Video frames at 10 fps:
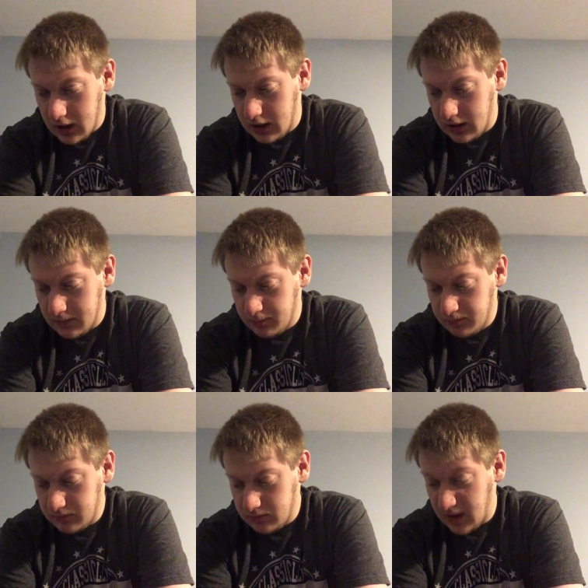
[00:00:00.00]

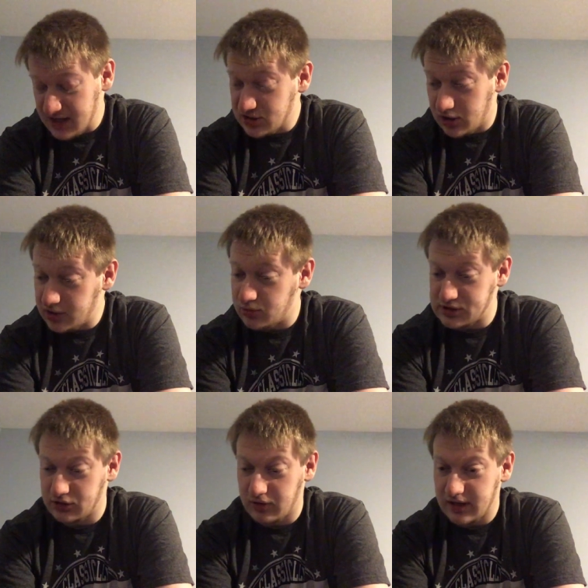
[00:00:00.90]
Um, Last Guardian
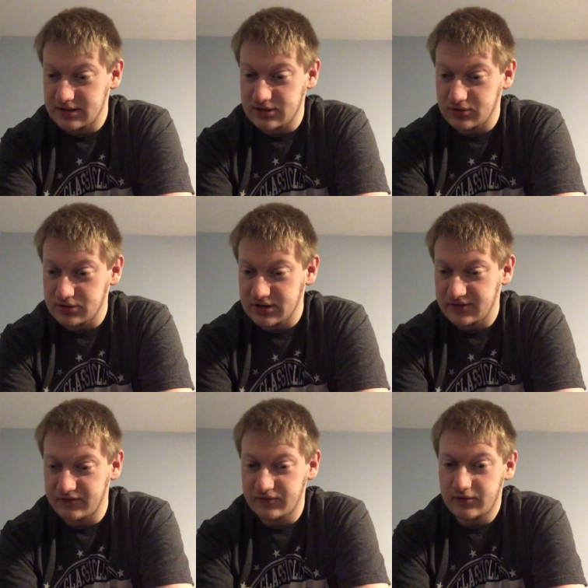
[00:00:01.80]
was a great
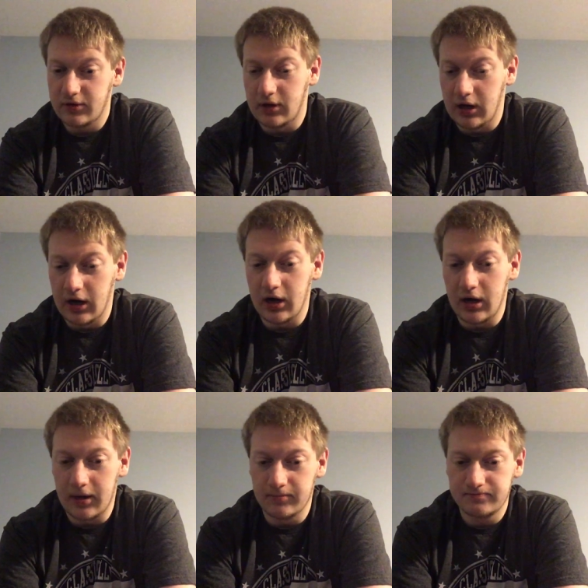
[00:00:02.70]
exclusive.
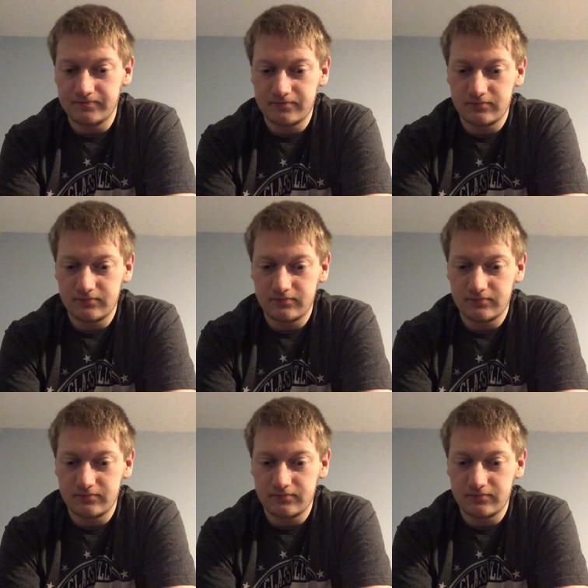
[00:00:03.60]
Um,